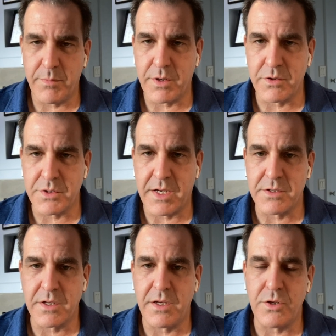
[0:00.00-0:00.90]
because that's
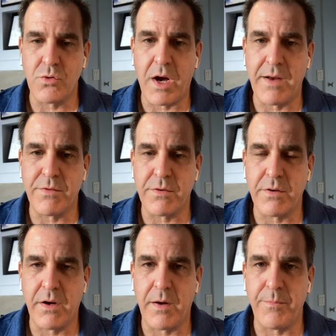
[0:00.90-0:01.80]
the key driver
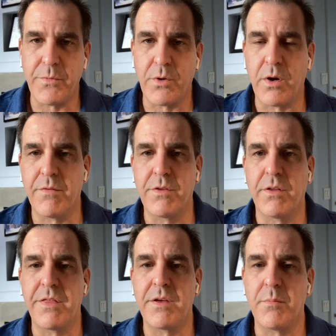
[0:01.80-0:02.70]
of the
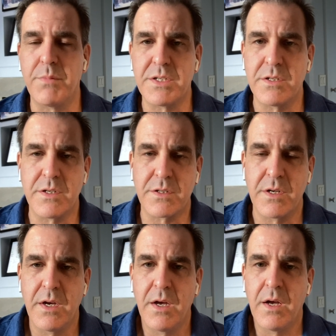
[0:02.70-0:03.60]
lithium business.
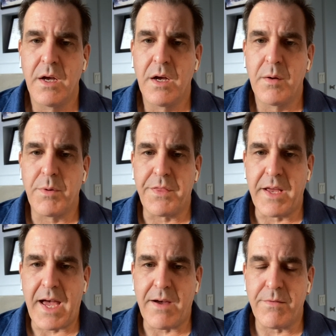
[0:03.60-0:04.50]
But they
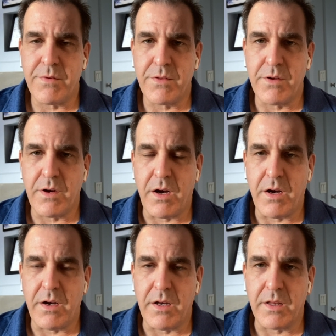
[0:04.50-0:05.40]
have,
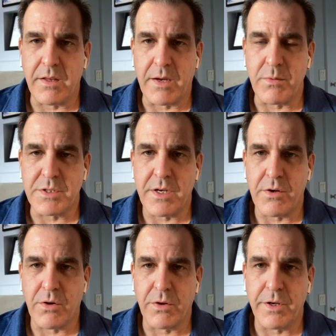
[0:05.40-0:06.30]
like we said
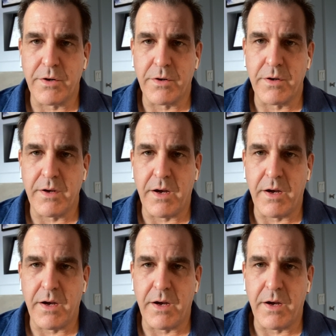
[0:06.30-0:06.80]
earlier,